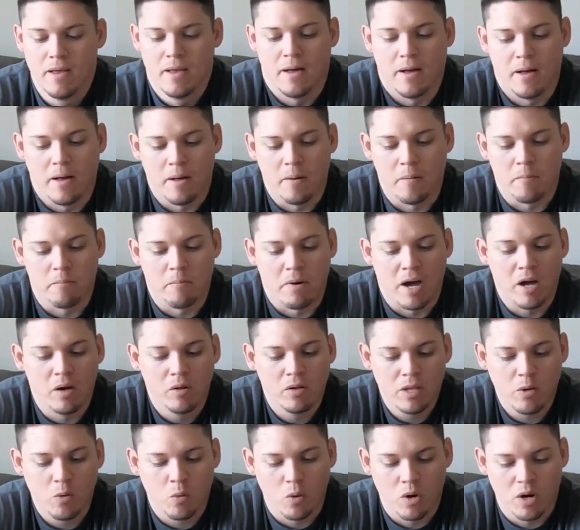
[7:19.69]
My
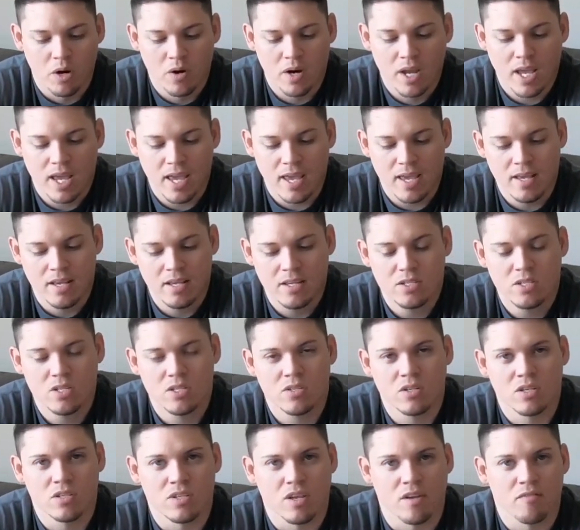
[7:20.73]
only worry is
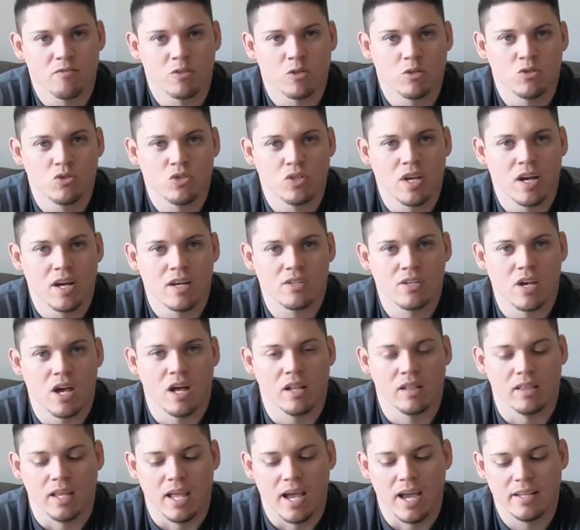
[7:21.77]
because I've told you guys
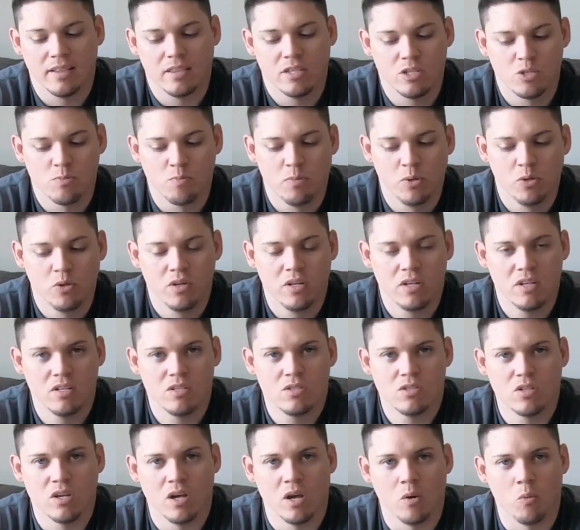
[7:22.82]
how light this boot
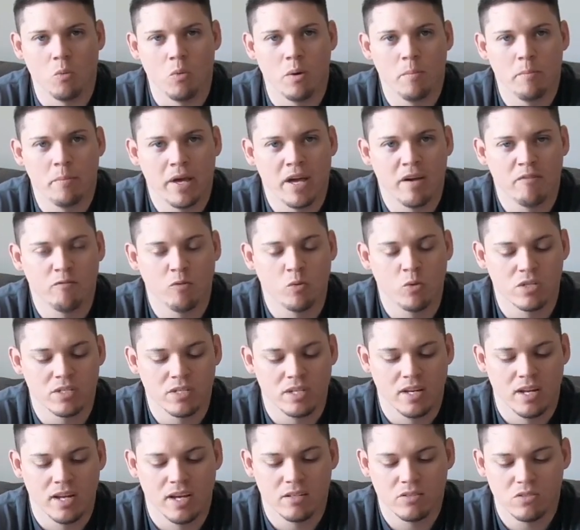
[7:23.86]
is, 1 pound
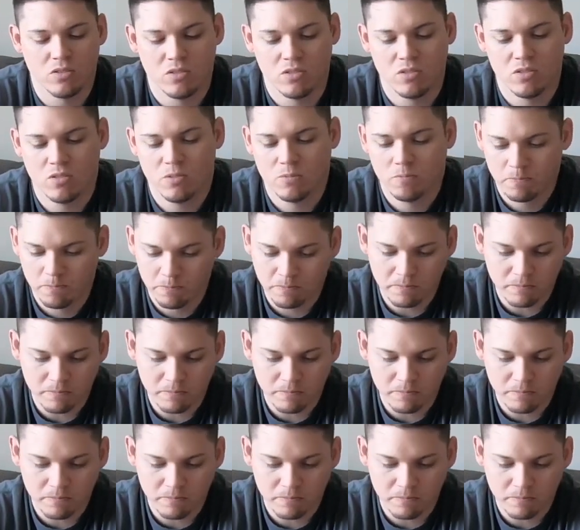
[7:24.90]
14 ounces.